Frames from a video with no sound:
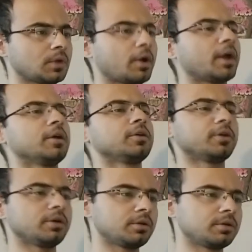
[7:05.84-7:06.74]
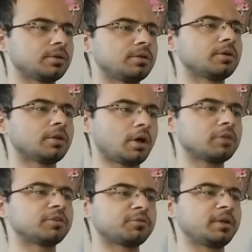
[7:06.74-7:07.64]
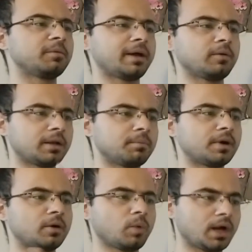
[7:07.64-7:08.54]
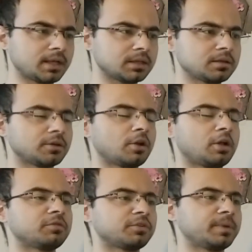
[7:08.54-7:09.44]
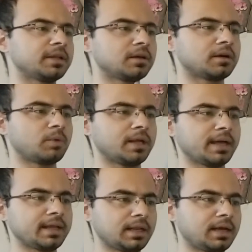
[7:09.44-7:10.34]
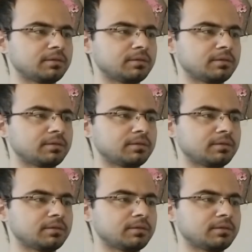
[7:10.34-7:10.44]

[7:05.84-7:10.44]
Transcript: Okay, you'll always be my number one. You'll always be the one I